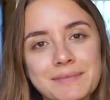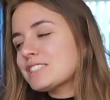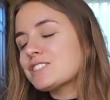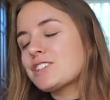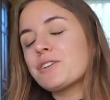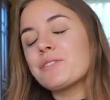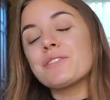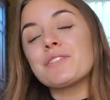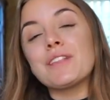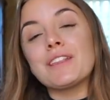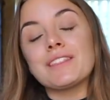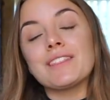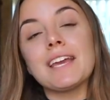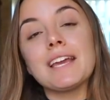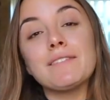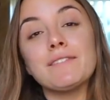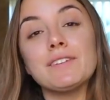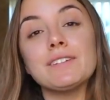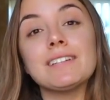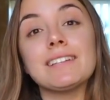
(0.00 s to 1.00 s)
So
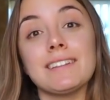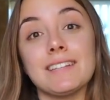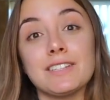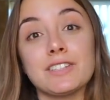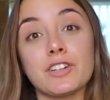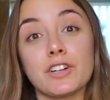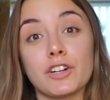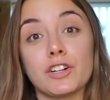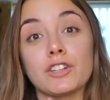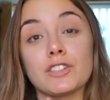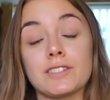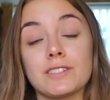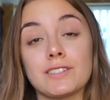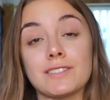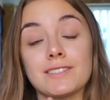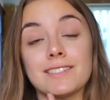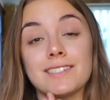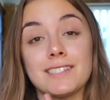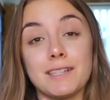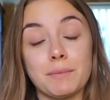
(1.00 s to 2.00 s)
thankfully these are
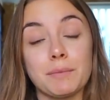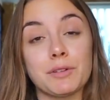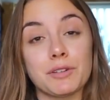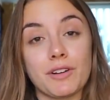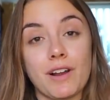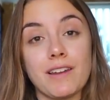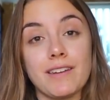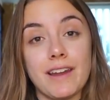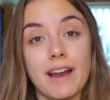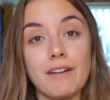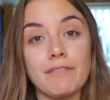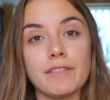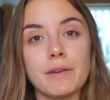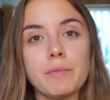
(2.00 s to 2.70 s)
similar enough.